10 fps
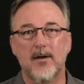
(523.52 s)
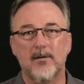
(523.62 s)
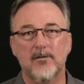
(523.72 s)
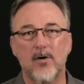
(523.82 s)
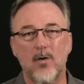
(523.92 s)

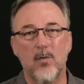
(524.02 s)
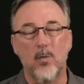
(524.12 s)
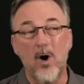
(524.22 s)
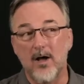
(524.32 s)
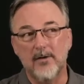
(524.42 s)
So
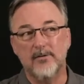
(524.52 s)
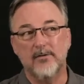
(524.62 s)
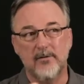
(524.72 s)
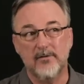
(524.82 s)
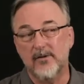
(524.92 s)

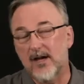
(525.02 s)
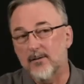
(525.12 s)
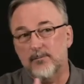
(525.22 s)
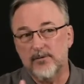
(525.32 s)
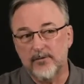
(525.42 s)
was,
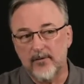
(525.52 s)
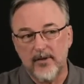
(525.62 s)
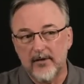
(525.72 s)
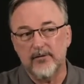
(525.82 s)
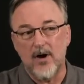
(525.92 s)
seems,
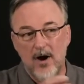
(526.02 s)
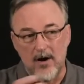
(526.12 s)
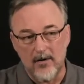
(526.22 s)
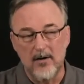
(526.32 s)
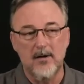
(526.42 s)
these
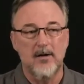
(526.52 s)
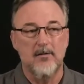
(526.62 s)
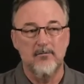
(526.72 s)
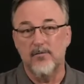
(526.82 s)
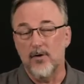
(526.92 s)
are
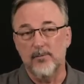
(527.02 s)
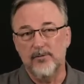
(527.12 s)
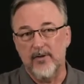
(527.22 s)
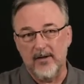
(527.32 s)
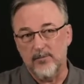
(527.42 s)

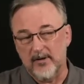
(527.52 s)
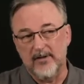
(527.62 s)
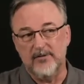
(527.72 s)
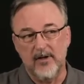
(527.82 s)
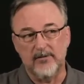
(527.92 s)
verbs that really
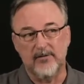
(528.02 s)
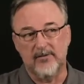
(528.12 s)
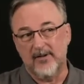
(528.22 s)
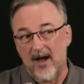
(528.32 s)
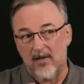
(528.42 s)
just
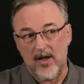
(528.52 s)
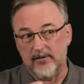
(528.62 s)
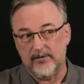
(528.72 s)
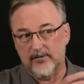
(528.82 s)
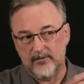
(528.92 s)
tell
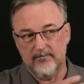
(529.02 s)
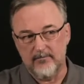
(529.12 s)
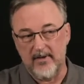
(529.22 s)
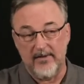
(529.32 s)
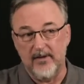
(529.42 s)
us
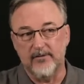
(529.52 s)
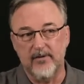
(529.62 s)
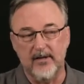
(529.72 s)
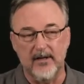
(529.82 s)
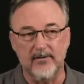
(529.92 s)
that this
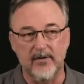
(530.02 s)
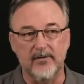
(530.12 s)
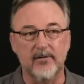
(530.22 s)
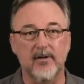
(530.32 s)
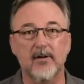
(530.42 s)
thing
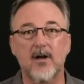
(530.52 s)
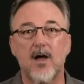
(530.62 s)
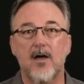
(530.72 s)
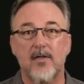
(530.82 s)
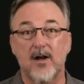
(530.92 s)
existed,
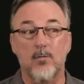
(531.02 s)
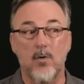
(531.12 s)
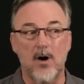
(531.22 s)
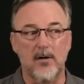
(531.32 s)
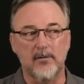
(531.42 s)
that it
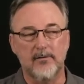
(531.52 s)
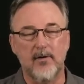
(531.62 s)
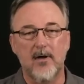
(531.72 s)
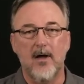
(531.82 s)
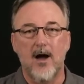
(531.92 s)
was.
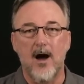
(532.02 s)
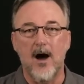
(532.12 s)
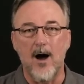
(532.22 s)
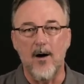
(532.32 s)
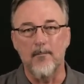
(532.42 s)

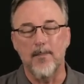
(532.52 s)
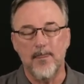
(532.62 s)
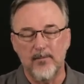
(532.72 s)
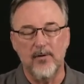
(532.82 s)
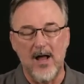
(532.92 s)

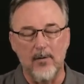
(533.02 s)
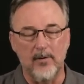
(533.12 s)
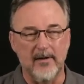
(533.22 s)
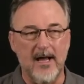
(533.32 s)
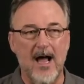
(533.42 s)
They're not
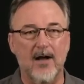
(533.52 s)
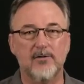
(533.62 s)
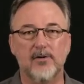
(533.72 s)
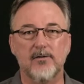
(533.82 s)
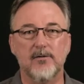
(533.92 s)
really
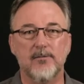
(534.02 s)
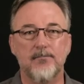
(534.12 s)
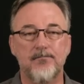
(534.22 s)
actions.